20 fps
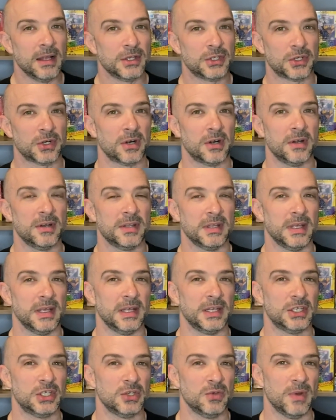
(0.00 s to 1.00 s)
Turned
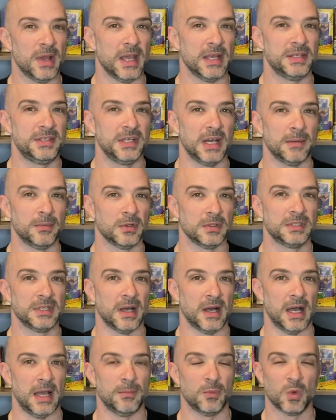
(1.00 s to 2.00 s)
into a double
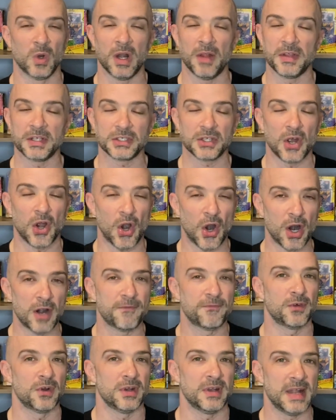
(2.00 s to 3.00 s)
dime. We're into this
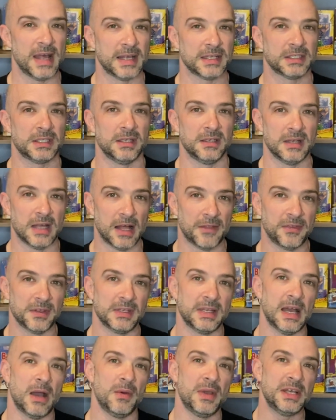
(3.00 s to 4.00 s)
card for next to
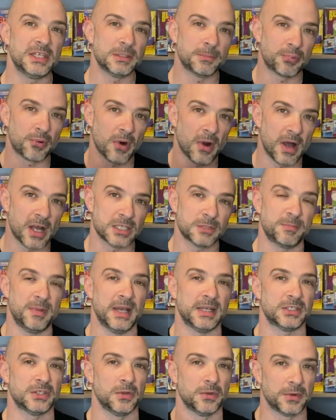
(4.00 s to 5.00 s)
nothing. Now, he is a
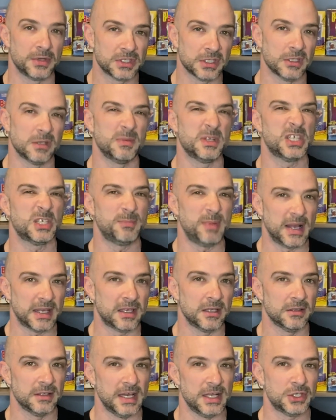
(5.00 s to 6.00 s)
prospect, so there is a little bit of
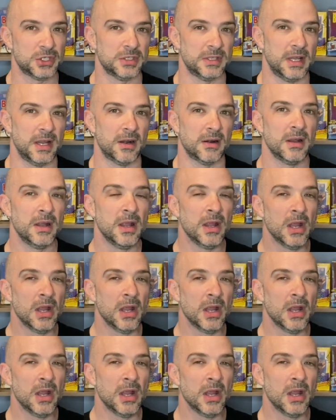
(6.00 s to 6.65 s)
speculation there.